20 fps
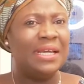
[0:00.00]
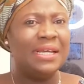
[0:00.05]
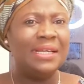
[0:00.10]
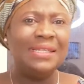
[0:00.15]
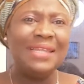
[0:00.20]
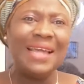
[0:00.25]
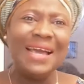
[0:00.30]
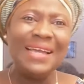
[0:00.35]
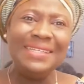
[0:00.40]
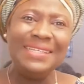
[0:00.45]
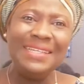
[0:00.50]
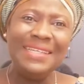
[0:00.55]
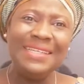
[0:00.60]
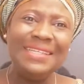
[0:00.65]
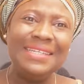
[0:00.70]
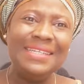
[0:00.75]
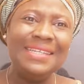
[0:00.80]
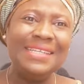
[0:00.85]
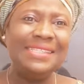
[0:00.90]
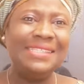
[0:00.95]
That
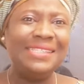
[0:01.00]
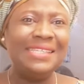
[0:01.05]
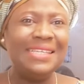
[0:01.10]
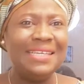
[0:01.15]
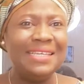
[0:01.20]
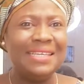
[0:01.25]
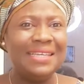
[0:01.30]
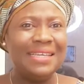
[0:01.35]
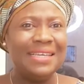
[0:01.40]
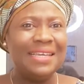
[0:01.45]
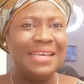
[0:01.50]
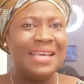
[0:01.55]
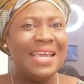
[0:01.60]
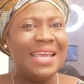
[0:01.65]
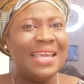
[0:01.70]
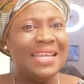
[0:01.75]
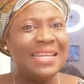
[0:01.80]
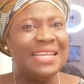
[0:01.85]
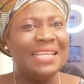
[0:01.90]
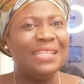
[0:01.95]
dignity,
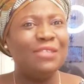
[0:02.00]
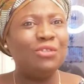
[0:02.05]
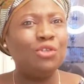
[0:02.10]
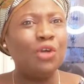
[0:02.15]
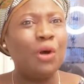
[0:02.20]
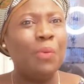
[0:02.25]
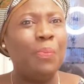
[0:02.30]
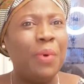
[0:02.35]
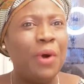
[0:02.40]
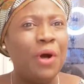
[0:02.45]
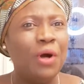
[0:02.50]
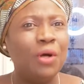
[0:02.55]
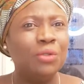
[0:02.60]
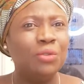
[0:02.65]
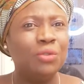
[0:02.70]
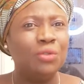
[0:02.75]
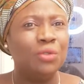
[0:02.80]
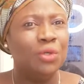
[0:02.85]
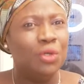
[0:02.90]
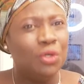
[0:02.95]
It needs support